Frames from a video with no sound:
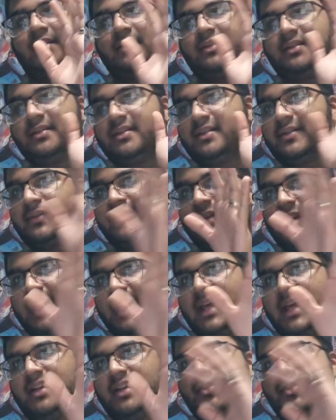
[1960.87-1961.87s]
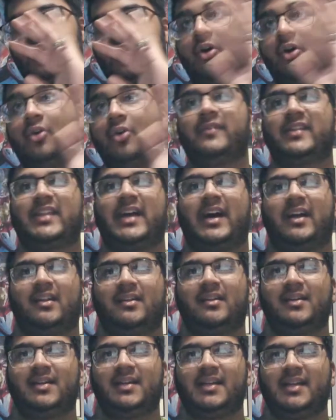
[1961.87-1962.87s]
different layers over that
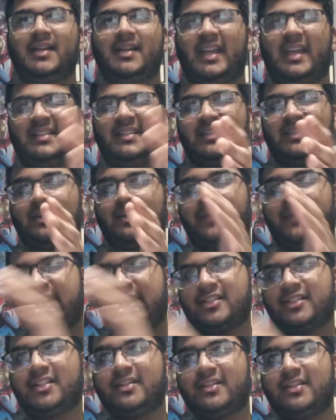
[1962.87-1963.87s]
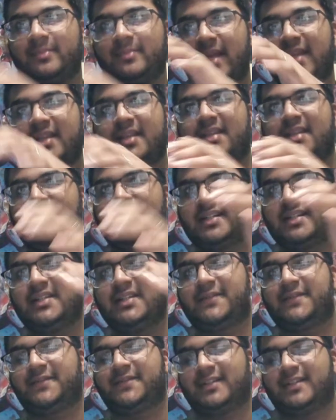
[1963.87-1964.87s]
instead of actually making it
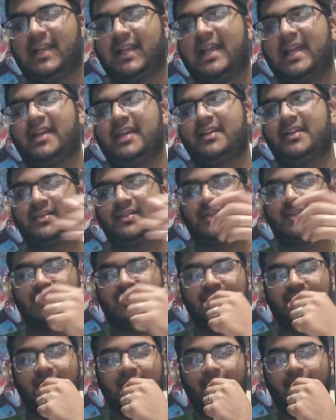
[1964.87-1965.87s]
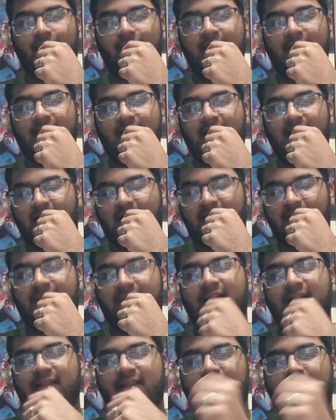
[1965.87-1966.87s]
different layers. So I feel
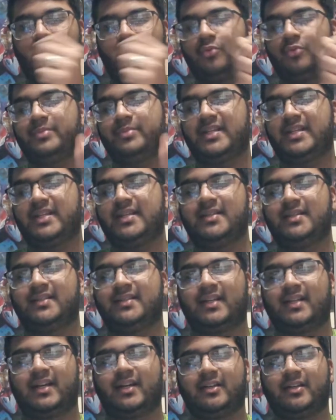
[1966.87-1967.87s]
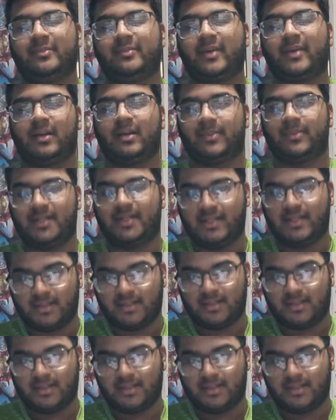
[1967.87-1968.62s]
like that would be easier in my opinion.